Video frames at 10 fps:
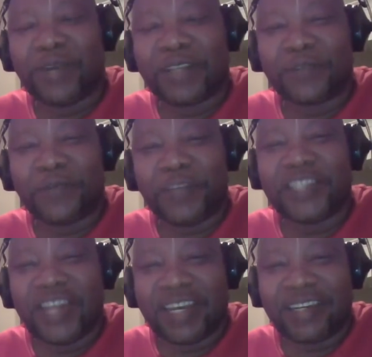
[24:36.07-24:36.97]
was
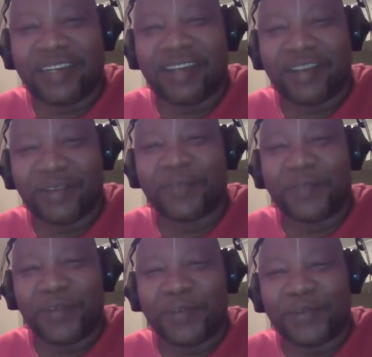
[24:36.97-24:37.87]
visionary
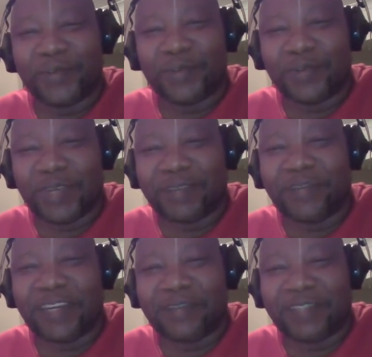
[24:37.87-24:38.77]
of you to
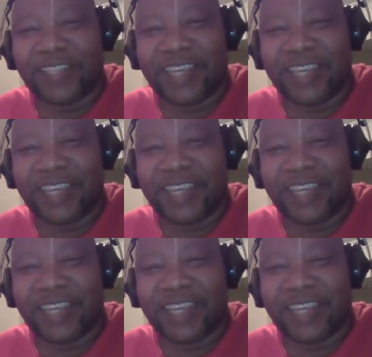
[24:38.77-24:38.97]
have left